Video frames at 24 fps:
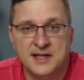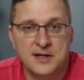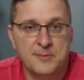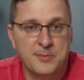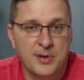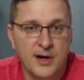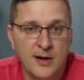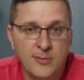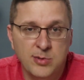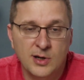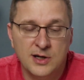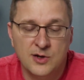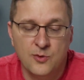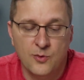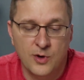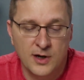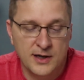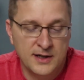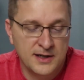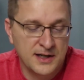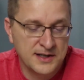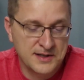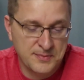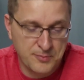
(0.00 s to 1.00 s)
and a public
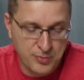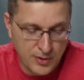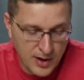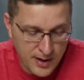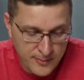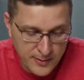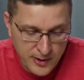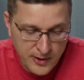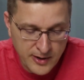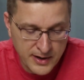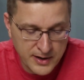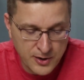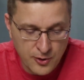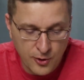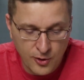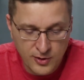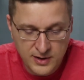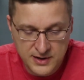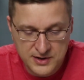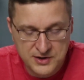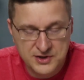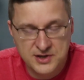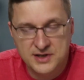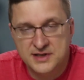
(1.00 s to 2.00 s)
one, and its primary
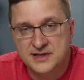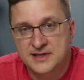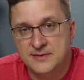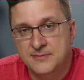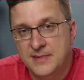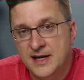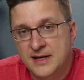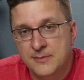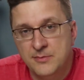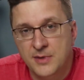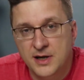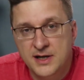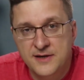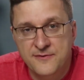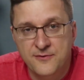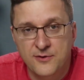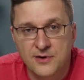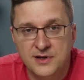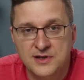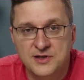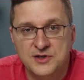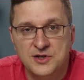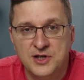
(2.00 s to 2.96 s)
goal is just to make money for its